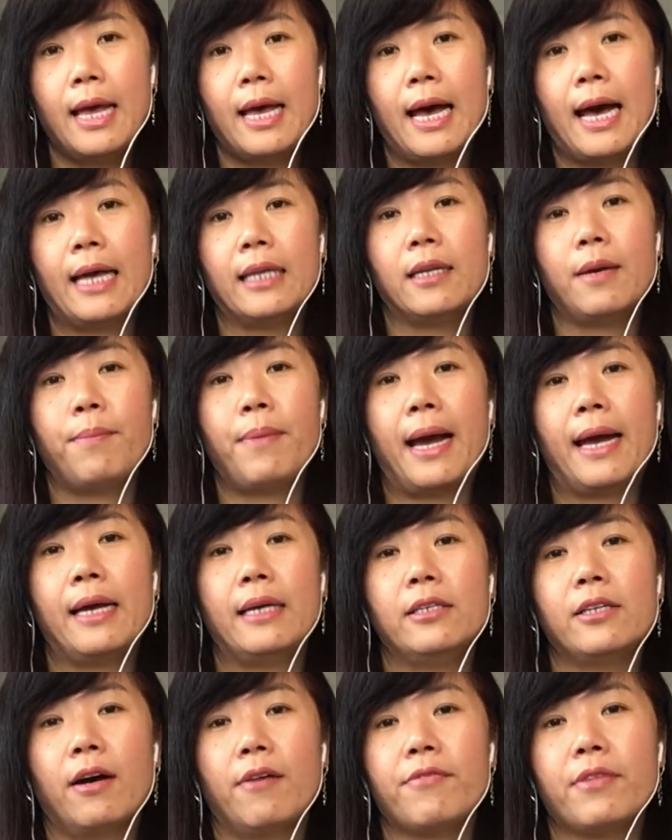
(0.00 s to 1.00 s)
And by
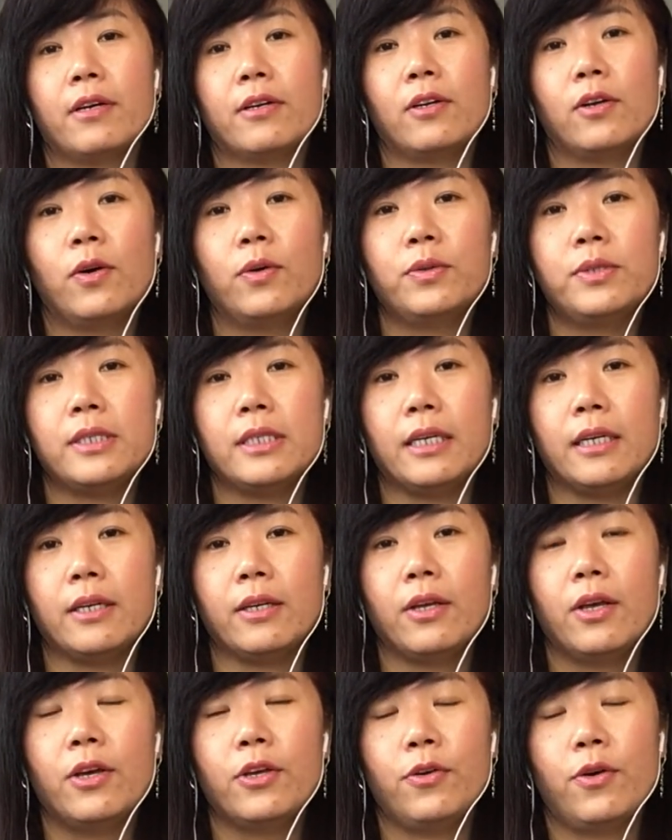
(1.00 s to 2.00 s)
end of the closing,
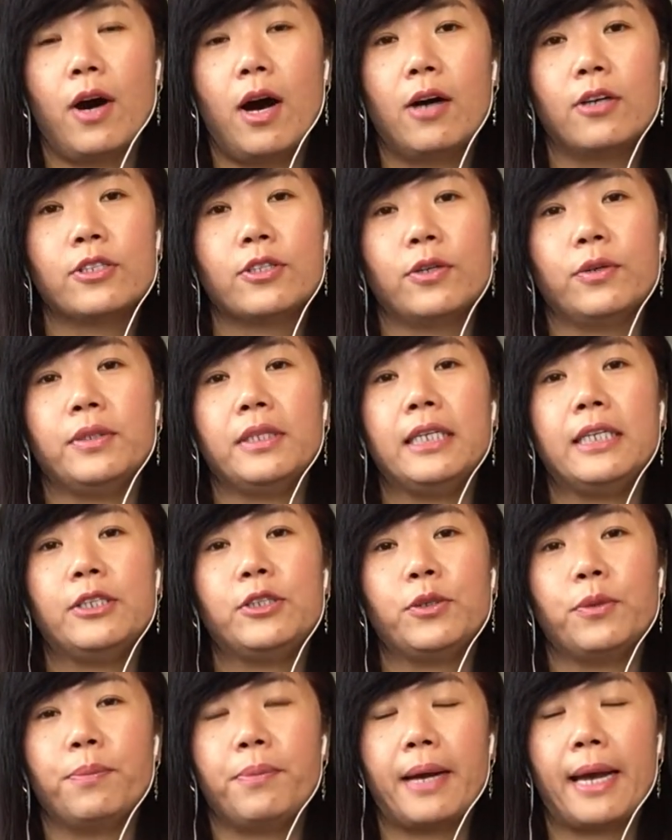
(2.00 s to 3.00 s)
you also need
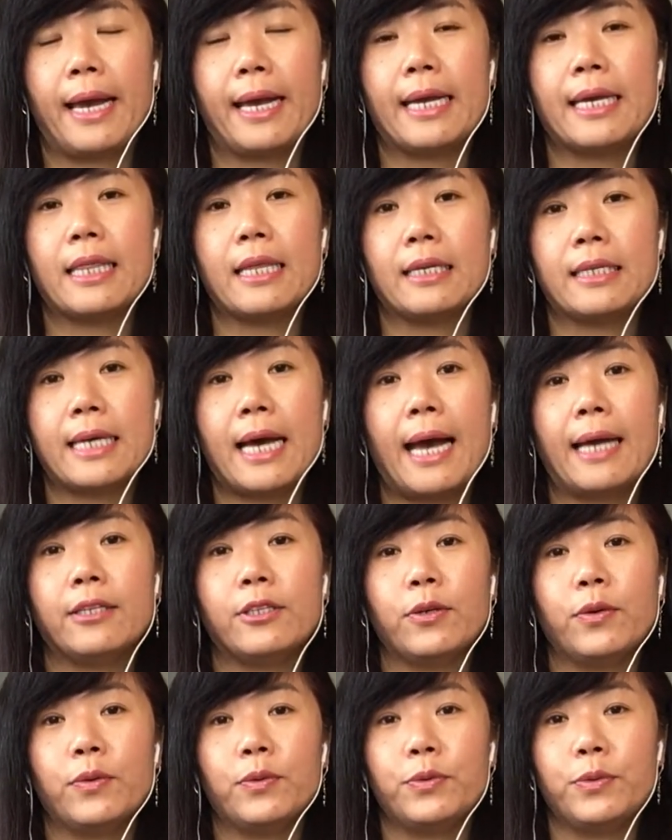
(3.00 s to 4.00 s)
to pay the
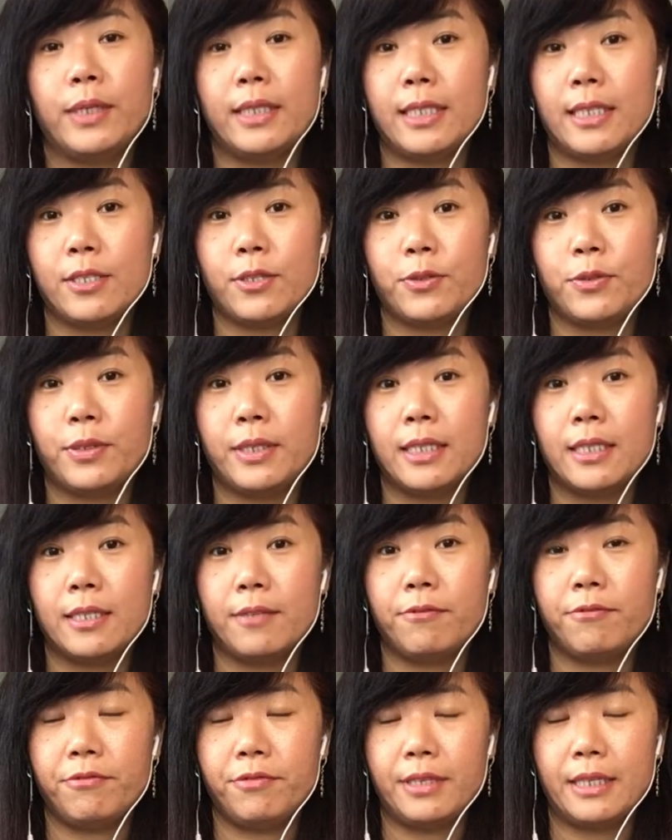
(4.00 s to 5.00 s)
title
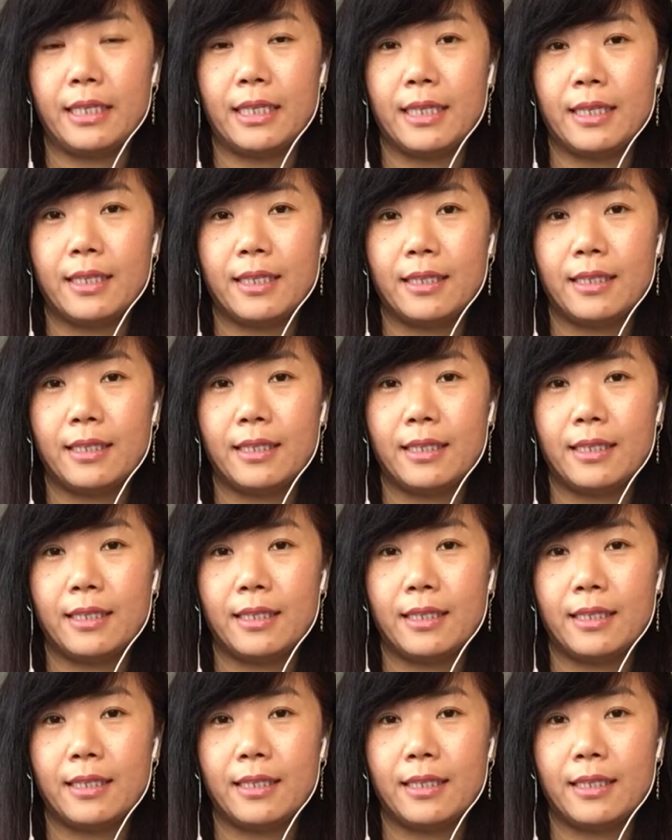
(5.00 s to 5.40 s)
registration fee.